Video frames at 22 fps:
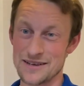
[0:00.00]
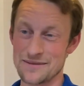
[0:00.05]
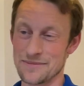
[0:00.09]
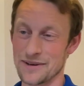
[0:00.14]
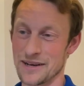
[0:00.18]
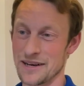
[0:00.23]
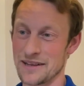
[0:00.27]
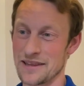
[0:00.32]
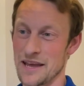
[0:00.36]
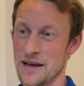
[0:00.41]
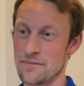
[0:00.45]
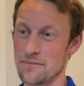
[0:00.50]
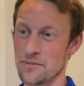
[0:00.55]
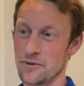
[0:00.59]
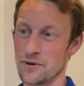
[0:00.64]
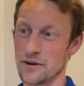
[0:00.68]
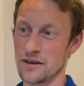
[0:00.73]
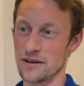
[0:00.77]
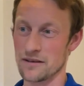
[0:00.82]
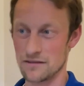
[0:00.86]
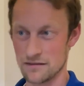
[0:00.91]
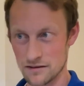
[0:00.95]
But at that
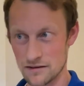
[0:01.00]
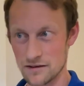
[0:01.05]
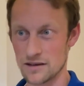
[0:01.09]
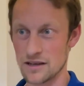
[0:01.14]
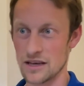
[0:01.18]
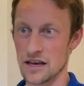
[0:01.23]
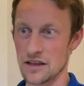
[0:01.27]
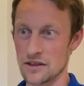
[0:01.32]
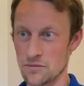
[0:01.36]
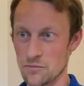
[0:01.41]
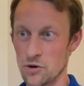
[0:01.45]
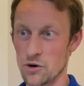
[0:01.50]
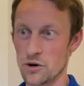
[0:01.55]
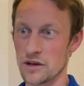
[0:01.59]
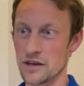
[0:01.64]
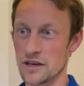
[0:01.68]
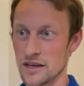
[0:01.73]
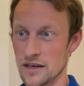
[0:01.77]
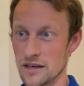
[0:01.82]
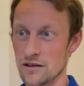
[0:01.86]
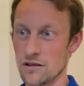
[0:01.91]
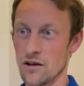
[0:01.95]
point, yeah, the more
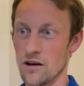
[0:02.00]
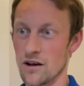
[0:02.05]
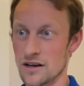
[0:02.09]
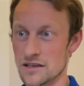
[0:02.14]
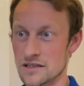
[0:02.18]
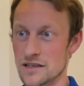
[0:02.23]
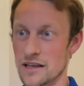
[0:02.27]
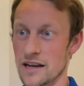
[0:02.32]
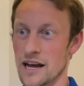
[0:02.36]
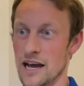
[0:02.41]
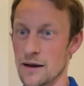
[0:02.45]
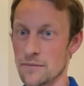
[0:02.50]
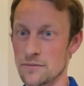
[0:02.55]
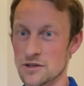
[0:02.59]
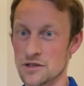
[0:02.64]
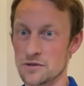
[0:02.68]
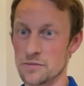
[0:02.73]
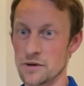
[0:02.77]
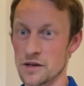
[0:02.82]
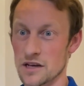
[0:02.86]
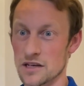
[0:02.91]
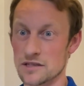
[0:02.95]
heat loss that
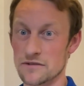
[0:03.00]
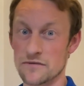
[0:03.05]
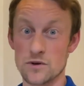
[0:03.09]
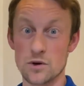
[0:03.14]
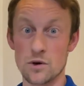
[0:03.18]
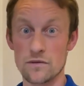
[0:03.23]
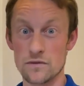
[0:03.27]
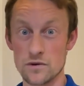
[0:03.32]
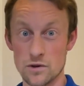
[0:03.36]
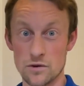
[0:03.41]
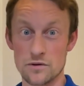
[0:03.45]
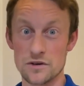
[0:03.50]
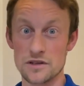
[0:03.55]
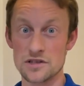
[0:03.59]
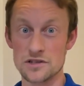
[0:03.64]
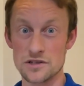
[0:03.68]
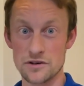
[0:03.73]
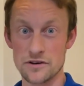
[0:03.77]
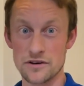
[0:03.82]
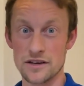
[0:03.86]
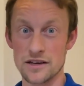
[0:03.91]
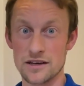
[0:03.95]
happens because of an overloaded
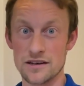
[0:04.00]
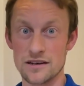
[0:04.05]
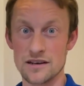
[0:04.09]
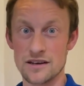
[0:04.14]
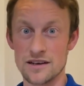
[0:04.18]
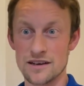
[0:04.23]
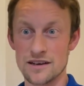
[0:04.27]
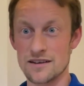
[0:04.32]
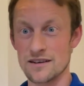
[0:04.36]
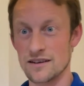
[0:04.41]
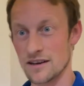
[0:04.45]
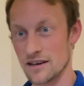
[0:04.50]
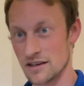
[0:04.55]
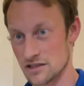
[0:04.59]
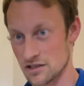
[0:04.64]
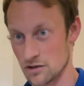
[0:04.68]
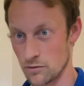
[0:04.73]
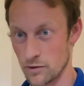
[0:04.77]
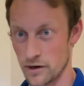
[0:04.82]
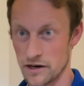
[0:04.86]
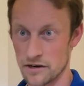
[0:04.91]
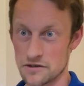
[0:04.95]
circuit, as
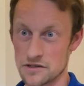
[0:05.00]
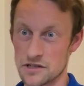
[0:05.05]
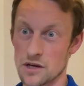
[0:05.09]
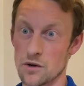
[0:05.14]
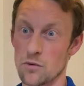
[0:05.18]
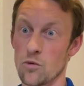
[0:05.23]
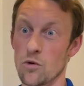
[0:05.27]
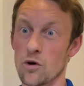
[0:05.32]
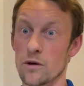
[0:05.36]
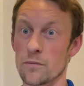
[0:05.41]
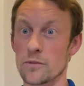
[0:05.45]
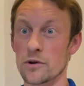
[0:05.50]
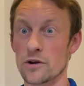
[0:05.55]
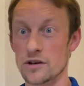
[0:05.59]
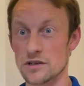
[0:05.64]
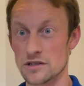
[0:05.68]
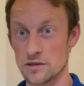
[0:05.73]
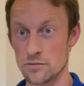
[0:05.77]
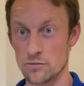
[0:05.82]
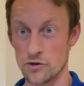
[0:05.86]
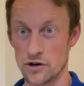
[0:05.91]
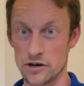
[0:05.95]
the wires get warmer,
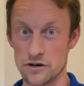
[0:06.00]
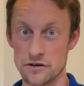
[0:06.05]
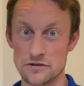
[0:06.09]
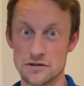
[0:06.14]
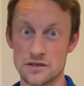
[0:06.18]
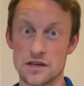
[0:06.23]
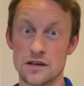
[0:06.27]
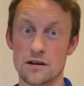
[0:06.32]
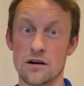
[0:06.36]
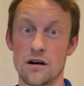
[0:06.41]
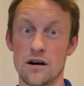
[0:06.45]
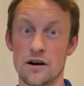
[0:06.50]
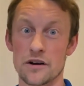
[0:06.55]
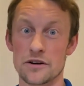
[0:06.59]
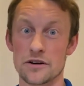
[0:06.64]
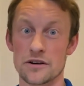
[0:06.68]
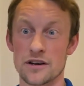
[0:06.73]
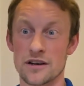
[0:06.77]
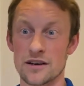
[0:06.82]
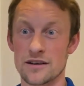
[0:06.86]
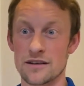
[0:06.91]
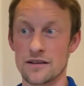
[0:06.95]
as the breakers get
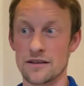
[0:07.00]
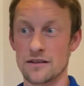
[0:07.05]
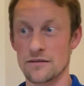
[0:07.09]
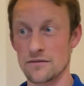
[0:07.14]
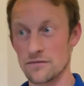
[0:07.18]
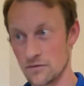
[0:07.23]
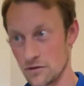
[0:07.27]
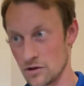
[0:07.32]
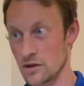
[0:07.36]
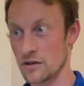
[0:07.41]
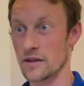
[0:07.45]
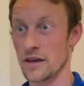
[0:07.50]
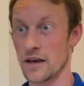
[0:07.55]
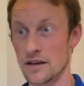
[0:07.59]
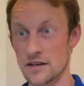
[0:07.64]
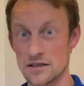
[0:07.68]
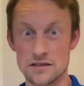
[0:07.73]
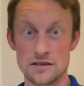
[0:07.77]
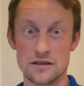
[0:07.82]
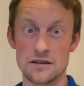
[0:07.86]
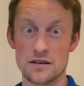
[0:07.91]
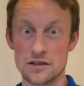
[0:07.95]
hotter, that
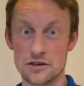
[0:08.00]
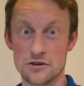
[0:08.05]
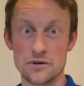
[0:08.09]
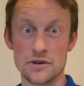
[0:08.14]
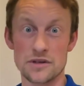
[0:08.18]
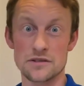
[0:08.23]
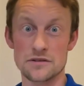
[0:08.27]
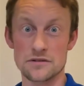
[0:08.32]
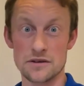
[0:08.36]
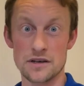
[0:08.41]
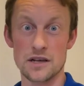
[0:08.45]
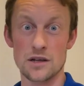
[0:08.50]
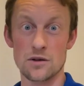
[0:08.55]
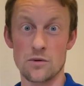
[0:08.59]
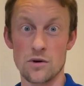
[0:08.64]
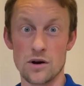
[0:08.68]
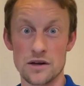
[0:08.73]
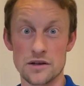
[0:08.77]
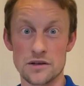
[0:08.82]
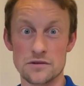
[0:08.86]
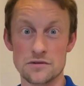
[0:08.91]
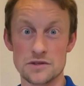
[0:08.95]
is going to increase your
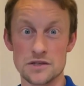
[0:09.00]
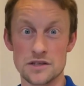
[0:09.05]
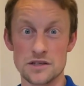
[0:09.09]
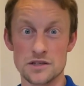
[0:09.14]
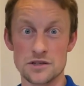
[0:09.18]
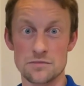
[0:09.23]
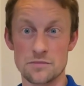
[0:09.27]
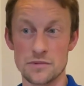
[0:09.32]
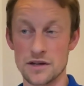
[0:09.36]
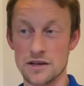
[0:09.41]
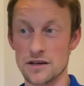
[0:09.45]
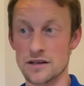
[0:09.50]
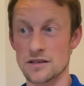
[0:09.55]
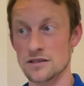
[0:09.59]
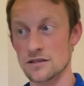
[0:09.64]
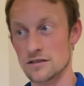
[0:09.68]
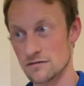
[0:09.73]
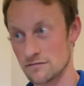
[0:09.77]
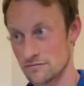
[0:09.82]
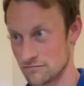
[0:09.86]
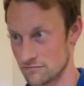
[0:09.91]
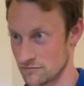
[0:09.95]
kilowatt usage
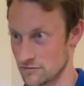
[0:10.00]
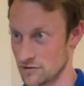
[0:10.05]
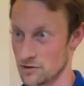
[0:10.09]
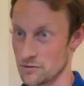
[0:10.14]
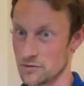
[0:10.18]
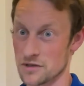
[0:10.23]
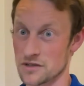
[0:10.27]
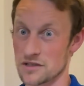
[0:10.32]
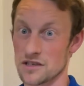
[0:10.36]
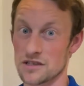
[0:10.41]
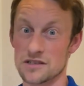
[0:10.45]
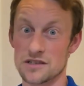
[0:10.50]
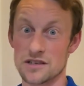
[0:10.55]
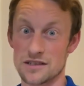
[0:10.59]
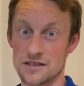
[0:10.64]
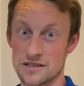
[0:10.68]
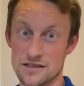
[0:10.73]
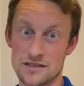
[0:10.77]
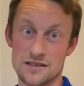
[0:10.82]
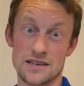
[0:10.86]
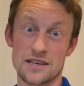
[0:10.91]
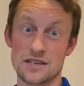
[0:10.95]
because the
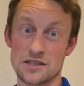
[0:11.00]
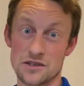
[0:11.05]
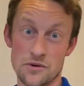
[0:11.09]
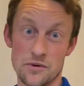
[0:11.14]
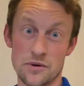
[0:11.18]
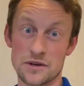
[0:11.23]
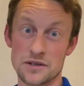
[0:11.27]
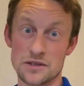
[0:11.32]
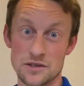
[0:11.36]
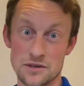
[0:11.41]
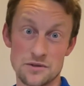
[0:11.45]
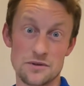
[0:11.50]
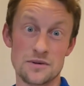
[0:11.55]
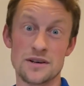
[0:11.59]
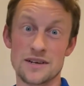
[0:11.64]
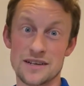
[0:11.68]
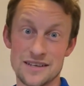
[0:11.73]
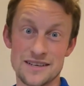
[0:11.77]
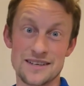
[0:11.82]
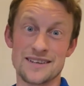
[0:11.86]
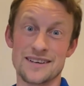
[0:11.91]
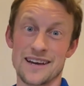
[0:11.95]
resistance is going to
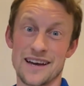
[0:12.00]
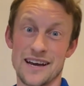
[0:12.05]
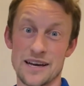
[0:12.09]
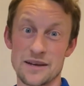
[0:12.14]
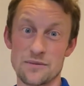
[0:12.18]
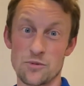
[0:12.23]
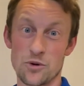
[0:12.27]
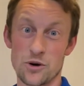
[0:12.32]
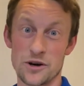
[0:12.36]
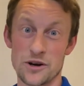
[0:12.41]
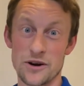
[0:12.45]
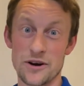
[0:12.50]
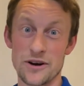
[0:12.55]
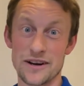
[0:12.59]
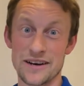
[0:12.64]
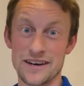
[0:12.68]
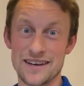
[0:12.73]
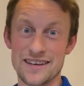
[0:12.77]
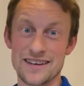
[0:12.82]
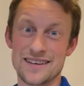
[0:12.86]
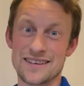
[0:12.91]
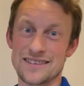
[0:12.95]
add more
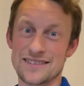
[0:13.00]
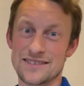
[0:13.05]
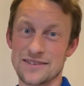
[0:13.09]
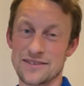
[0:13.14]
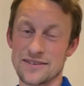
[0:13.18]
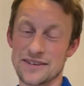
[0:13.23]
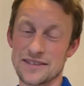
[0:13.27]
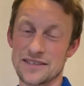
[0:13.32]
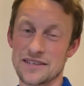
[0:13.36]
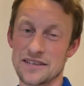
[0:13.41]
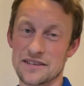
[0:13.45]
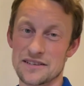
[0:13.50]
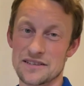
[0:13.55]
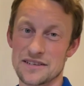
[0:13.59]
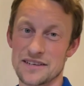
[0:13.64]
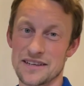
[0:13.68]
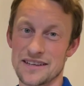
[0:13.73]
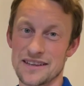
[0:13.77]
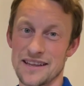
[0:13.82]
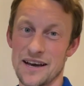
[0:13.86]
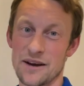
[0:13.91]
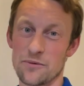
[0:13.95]
current. So at the end of
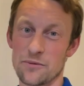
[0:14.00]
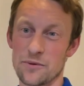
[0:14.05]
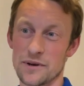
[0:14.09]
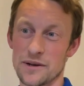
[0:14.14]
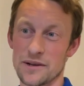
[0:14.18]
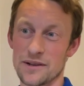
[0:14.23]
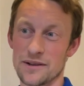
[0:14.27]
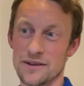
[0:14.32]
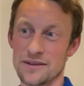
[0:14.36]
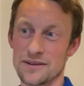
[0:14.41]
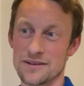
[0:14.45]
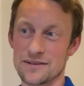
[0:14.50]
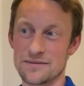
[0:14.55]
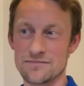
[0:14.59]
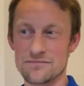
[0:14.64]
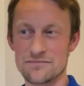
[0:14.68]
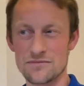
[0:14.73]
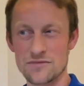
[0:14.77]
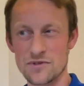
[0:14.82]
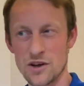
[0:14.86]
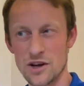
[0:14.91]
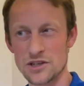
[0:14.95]
the day, that will
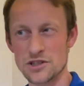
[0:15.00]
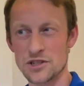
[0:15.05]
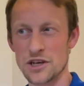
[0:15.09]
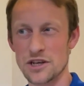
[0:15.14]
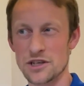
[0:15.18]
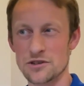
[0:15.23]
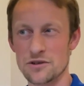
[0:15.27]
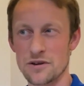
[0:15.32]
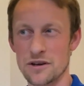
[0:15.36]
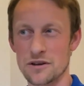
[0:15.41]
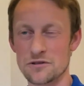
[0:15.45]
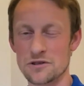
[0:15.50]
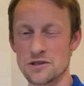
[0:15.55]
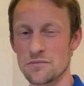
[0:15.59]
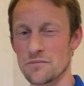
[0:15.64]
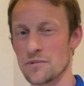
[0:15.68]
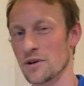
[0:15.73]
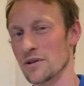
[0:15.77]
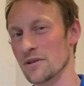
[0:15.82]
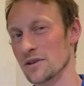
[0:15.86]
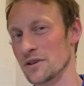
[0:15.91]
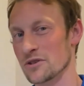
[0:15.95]
not change your energy
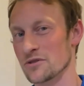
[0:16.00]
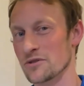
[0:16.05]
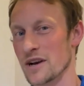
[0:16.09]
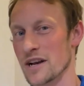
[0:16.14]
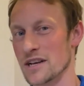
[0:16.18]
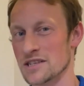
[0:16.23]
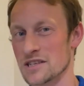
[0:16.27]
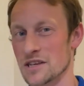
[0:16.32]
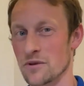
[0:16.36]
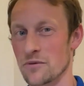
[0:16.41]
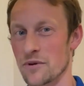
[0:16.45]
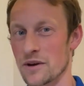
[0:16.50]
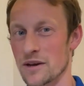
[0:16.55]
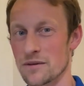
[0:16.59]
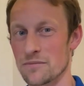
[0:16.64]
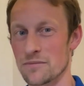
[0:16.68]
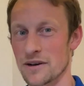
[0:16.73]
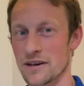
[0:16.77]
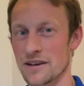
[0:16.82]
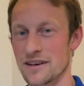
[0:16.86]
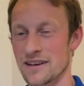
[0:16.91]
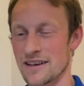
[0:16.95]
bill in a drastic way,
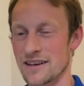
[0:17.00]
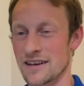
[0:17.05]
but